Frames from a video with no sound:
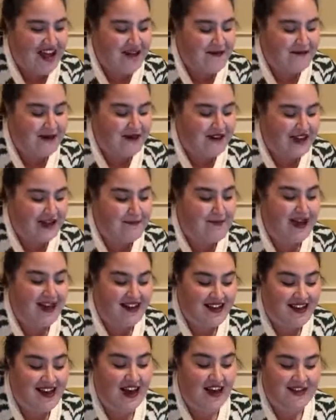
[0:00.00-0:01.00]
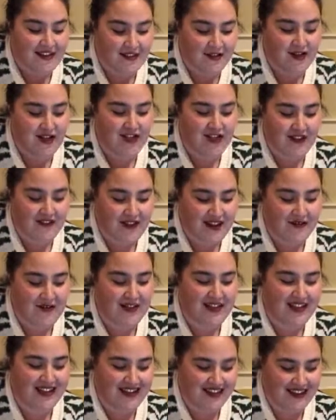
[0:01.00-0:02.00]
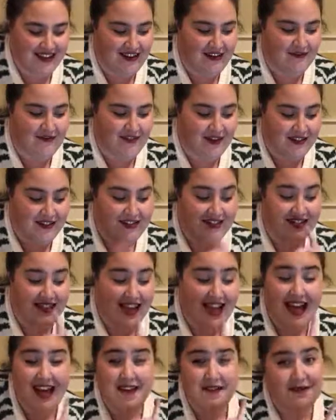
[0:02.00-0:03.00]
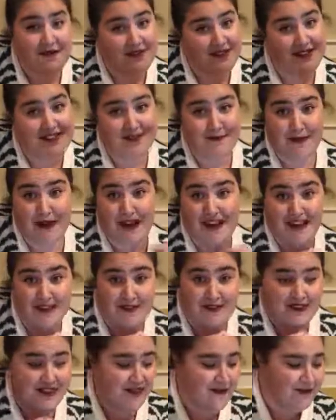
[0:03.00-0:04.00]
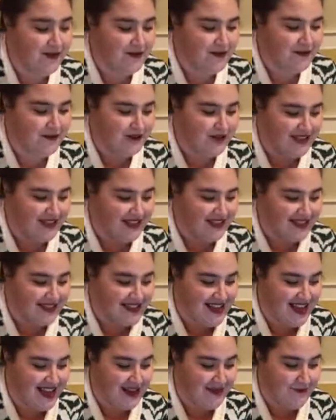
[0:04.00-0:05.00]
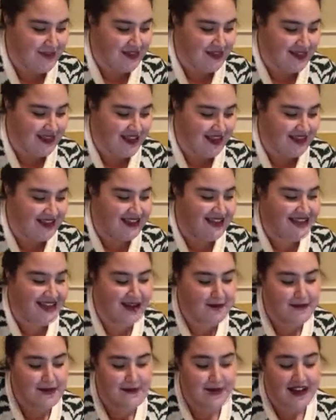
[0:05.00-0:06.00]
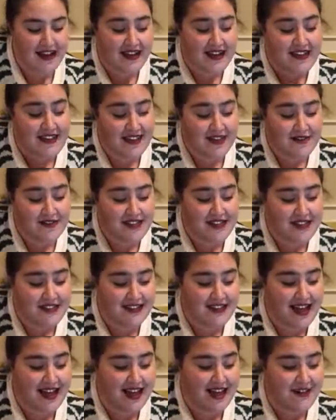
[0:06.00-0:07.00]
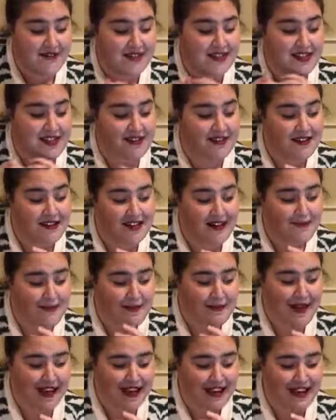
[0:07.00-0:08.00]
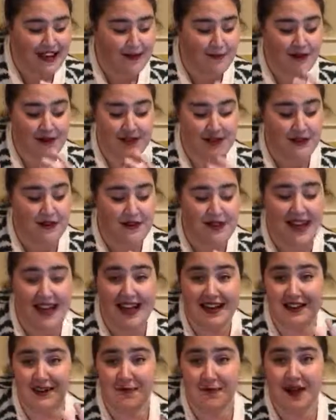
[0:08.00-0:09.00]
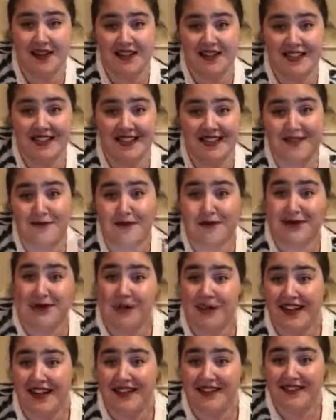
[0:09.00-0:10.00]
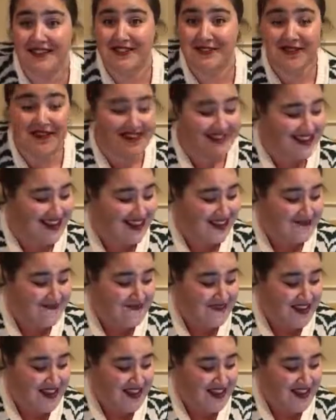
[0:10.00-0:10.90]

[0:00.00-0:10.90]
Okay, Becca also shoved everything in there at first. Becca, you saved me from doing the same thing. Glamby Becky loves these lives. Glamby Becky, we're so glad you watch these, and we're so glad you're enjoying them.